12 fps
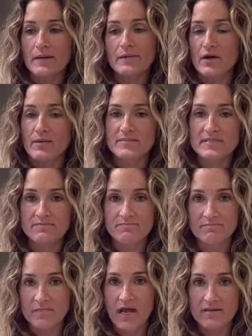I know I'm
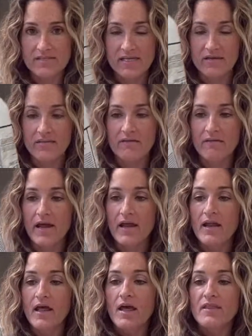not saying that
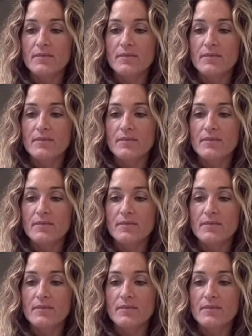right.